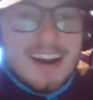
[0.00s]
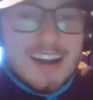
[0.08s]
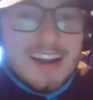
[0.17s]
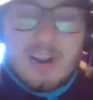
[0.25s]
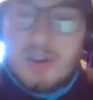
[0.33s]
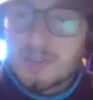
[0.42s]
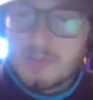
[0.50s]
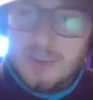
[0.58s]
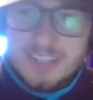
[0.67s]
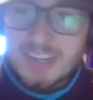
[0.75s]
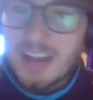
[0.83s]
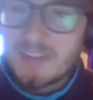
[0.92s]
Carson
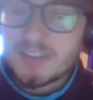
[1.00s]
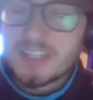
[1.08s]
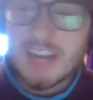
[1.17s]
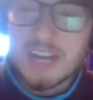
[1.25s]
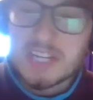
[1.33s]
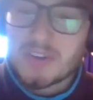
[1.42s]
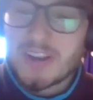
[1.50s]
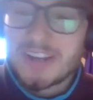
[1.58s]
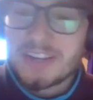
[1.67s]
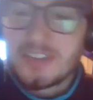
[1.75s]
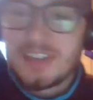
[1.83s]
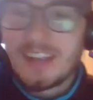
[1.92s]
Wentz obviously got
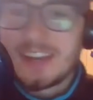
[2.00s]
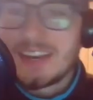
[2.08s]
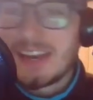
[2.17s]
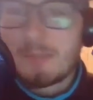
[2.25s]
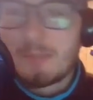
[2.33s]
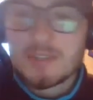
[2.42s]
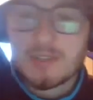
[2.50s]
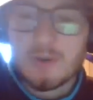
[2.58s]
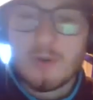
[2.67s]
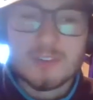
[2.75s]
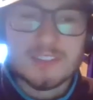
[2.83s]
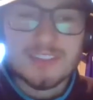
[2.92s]
traded to the Indianapolis
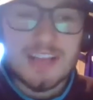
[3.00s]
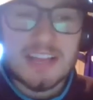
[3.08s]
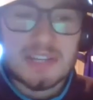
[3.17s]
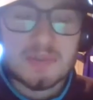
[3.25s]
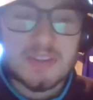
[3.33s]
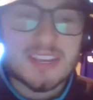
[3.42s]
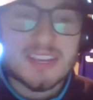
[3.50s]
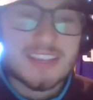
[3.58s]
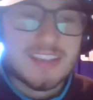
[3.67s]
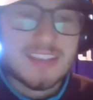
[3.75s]
Colts last week.